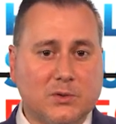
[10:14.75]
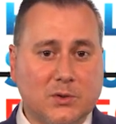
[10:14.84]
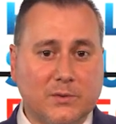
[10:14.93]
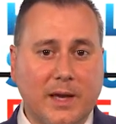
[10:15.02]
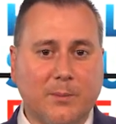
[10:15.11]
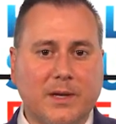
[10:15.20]

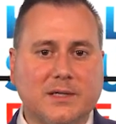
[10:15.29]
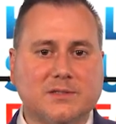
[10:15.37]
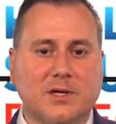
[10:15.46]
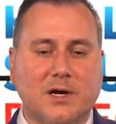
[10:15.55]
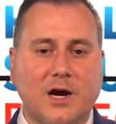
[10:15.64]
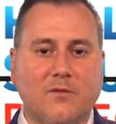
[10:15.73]
to them because
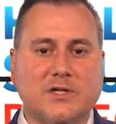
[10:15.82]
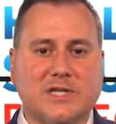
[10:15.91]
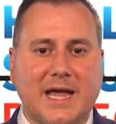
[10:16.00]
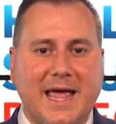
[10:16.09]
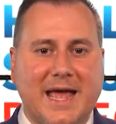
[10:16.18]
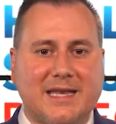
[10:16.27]
the coverage
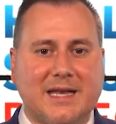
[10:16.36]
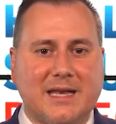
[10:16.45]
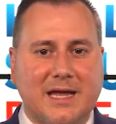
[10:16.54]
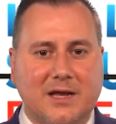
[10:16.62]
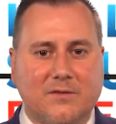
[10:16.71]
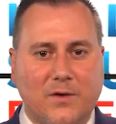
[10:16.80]
ended
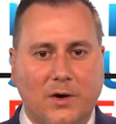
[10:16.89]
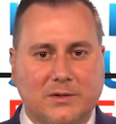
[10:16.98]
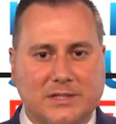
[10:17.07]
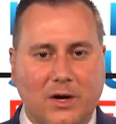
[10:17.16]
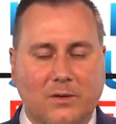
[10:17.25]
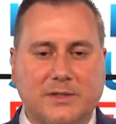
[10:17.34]

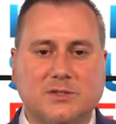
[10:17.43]
involuntarily.